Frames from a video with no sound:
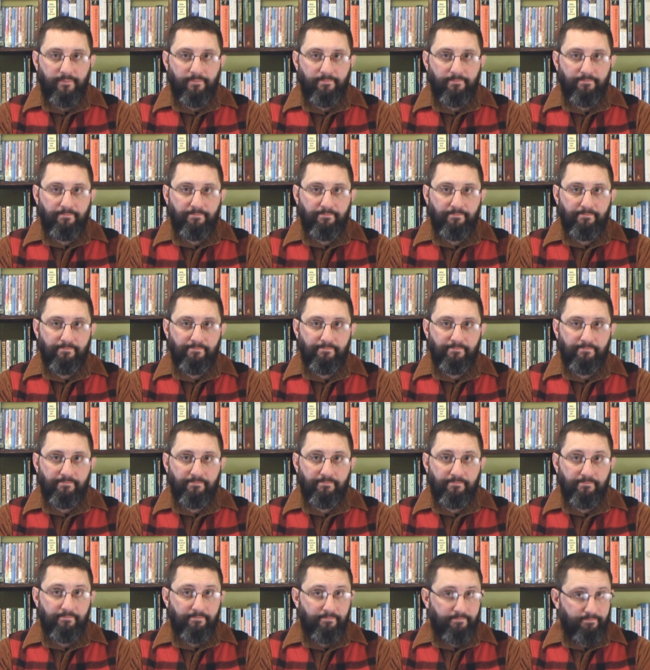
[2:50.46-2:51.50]

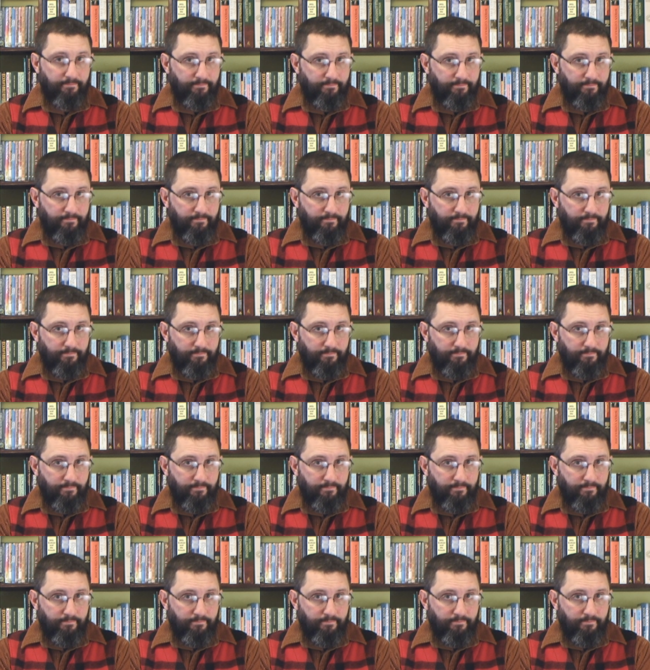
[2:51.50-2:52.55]

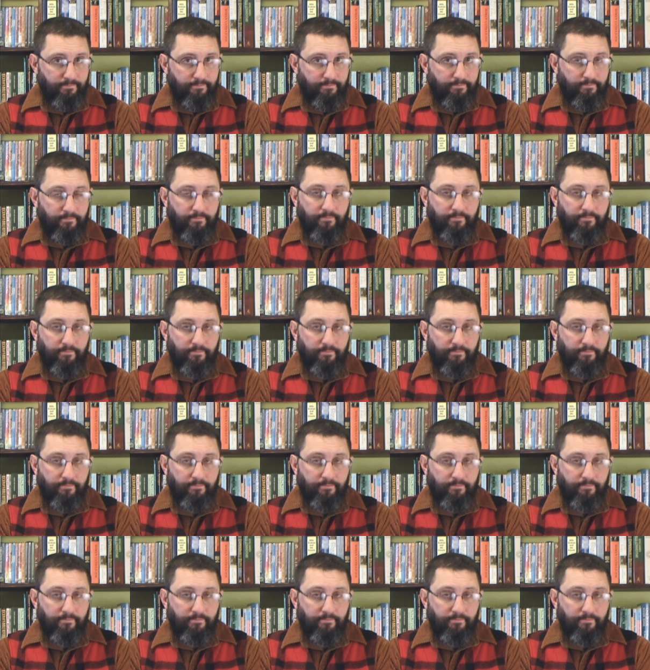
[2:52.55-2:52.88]
Nothing is said.